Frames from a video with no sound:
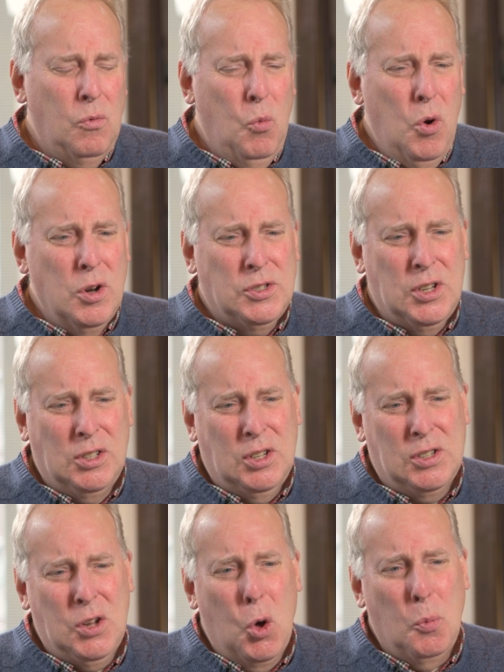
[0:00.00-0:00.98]
Words such
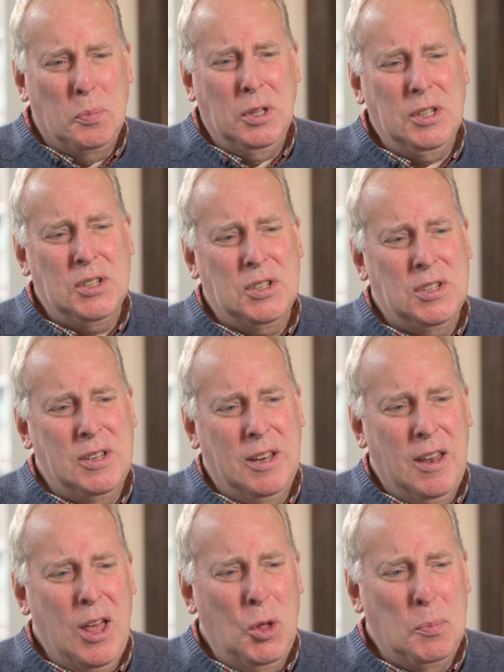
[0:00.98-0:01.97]
as hopeless
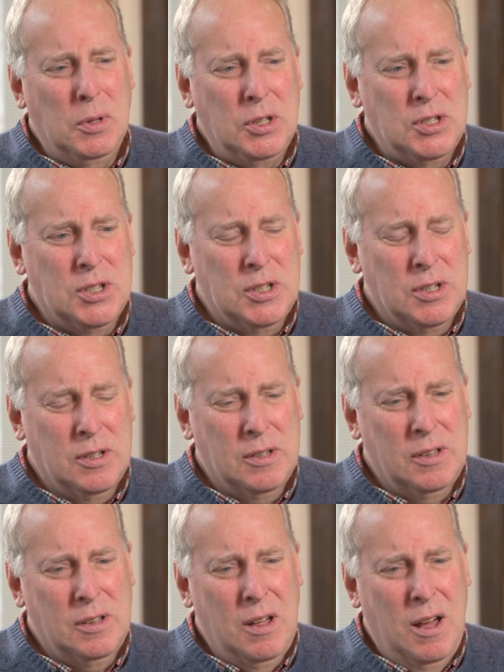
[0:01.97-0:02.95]
and helpless
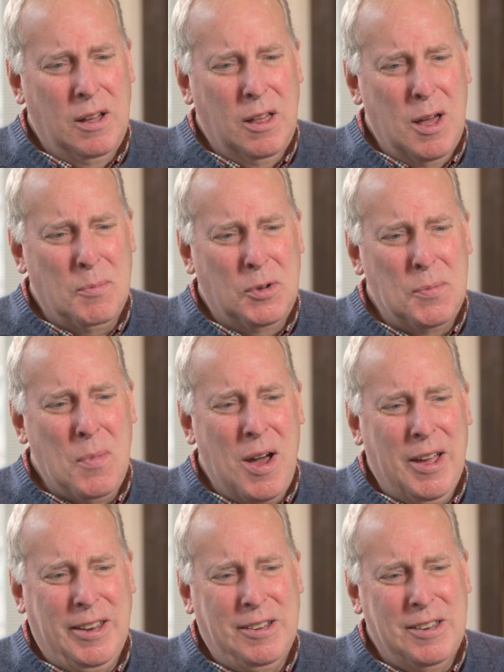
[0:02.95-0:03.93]
come to
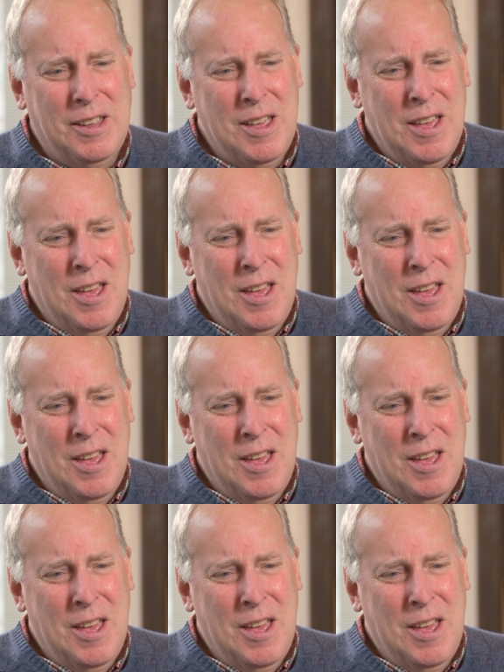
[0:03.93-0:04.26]
mind.